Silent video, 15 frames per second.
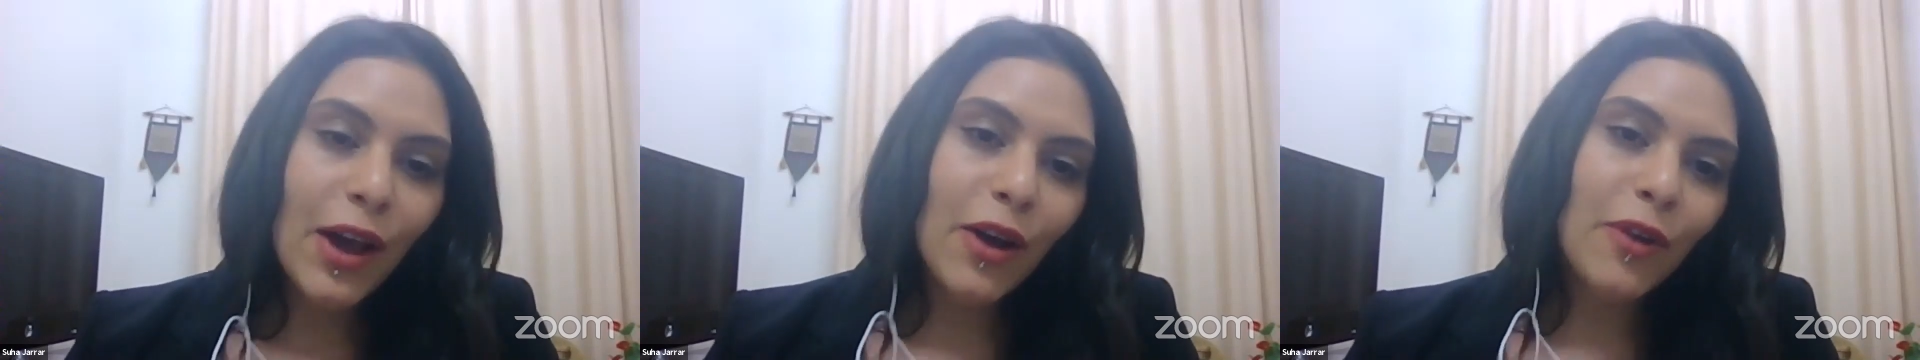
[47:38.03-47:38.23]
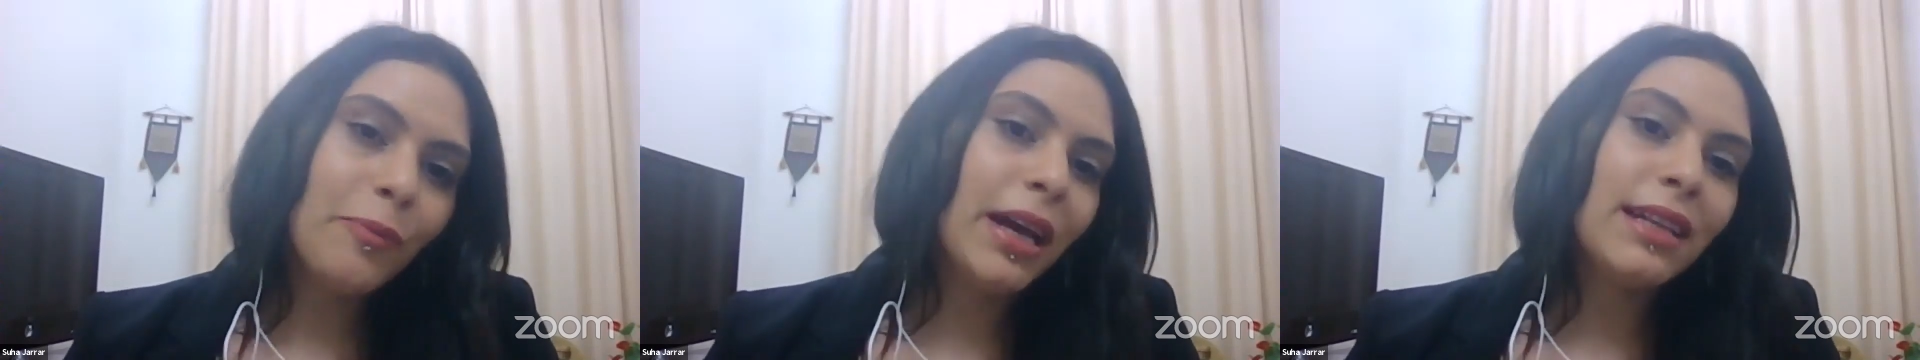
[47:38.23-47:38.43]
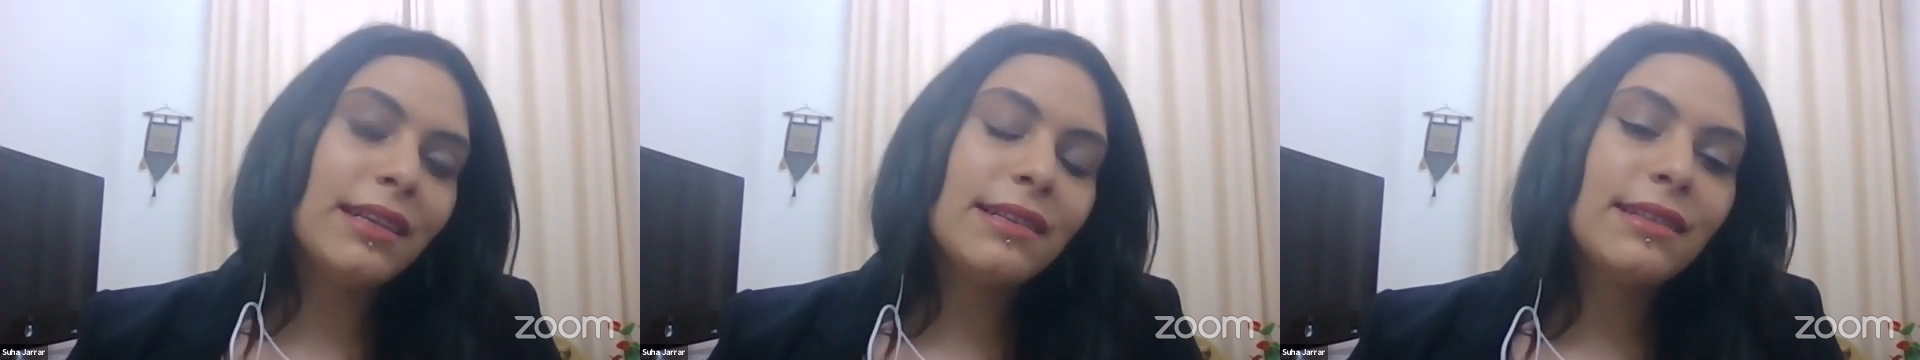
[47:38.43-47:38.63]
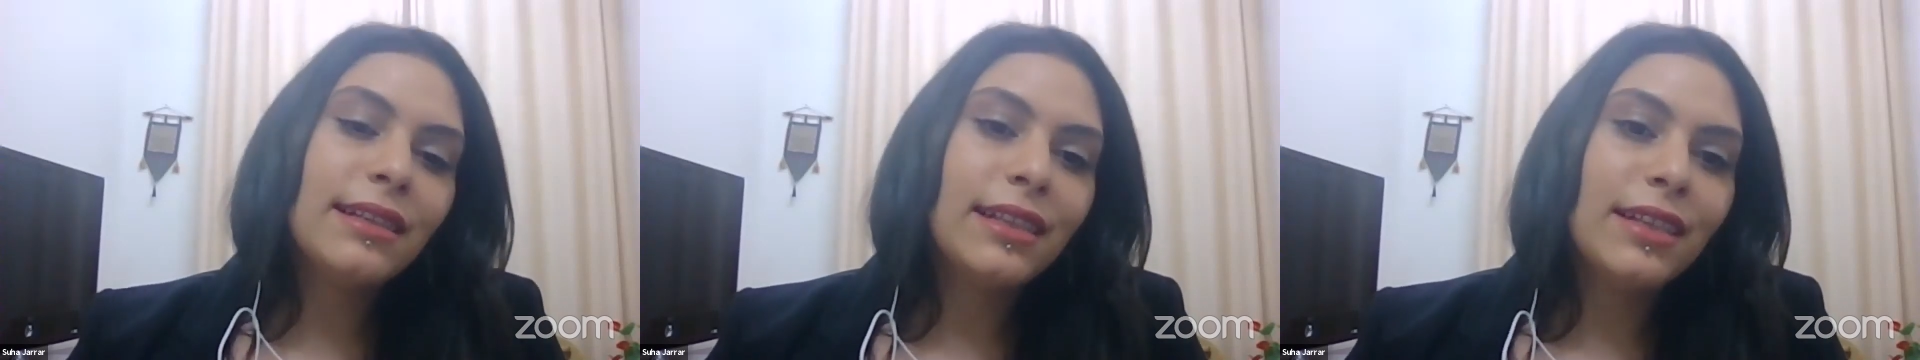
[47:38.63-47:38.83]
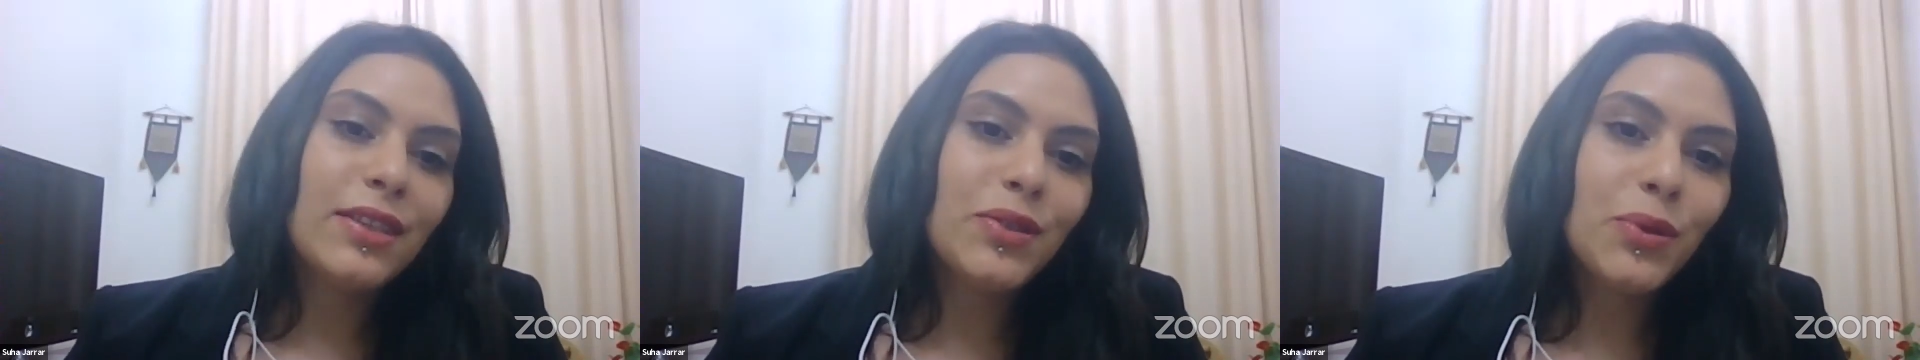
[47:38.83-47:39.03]
of
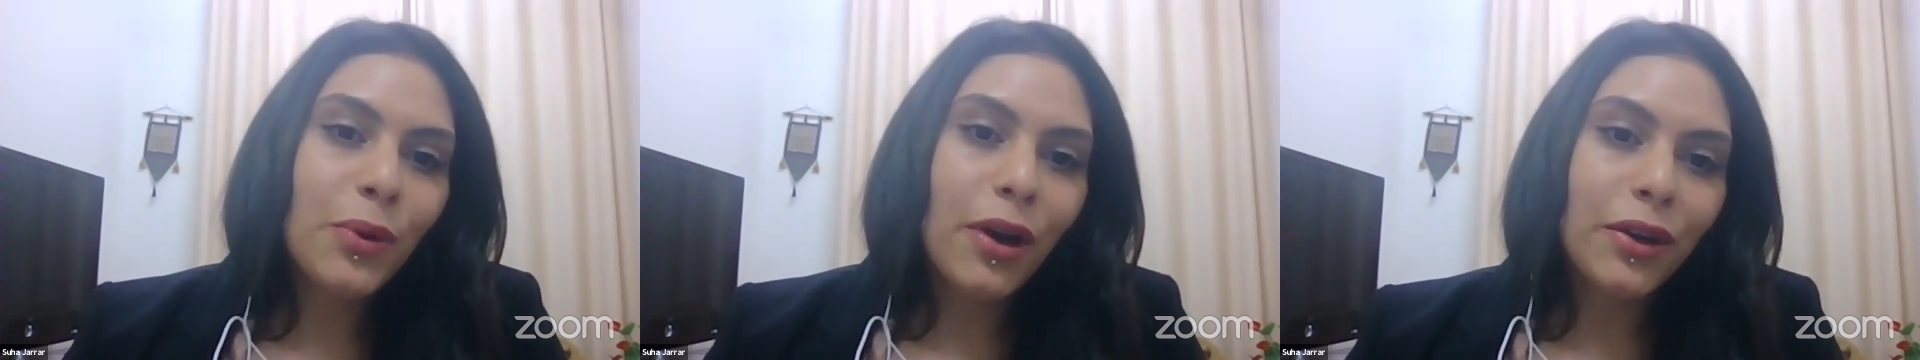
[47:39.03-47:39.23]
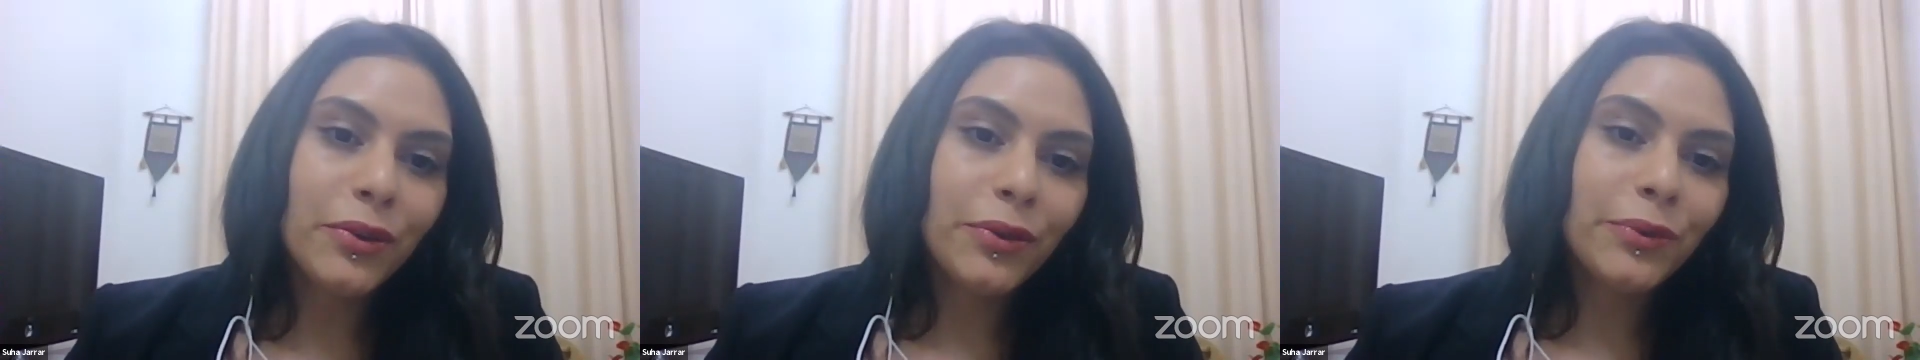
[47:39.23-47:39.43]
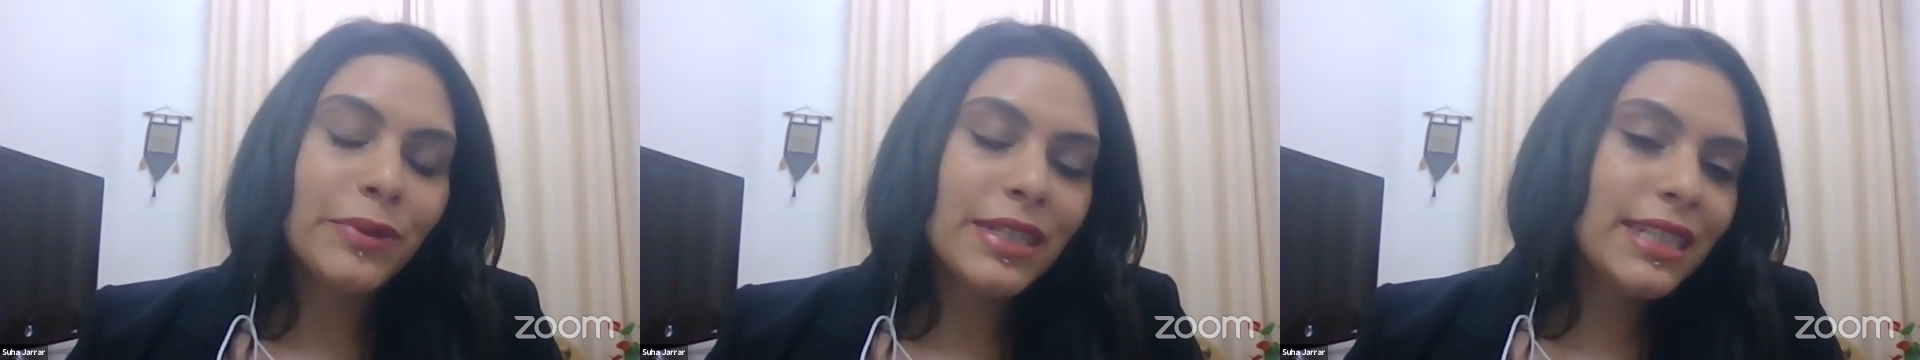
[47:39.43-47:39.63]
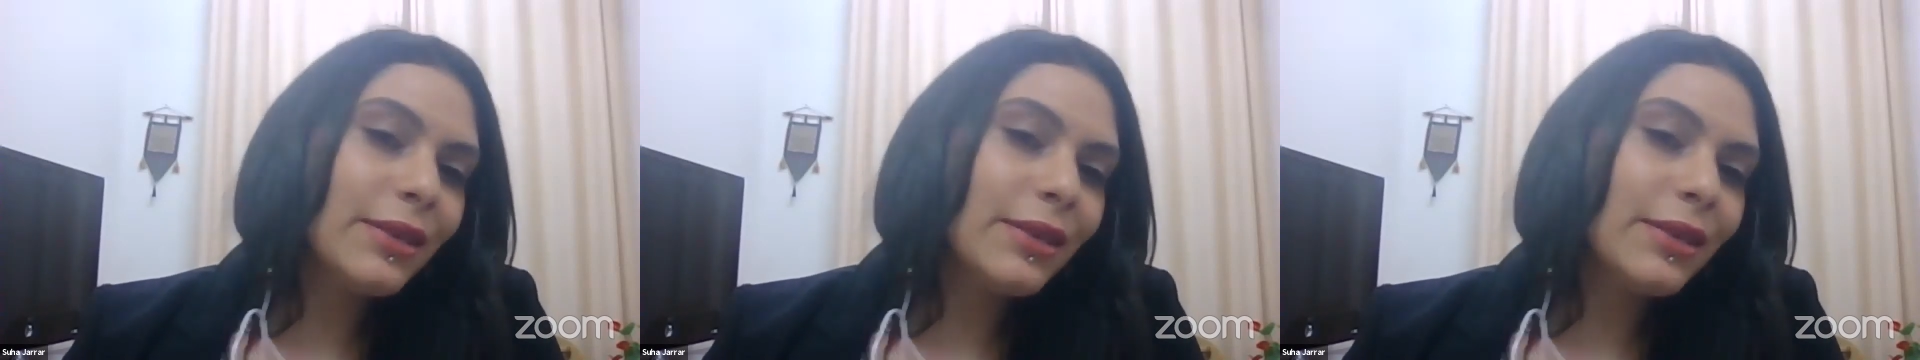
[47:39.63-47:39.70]
Palestinians who are